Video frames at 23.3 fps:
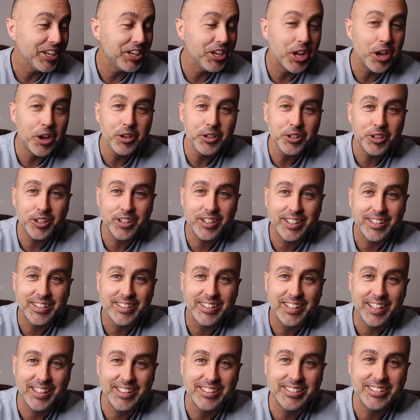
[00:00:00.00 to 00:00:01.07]
know your
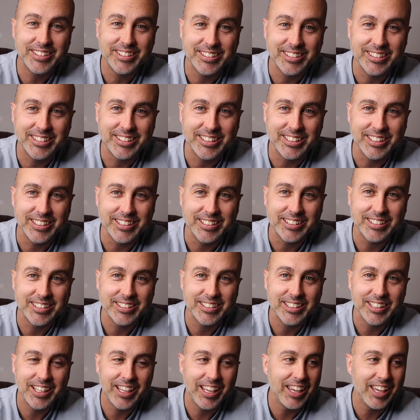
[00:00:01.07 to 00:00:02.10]
contingencies.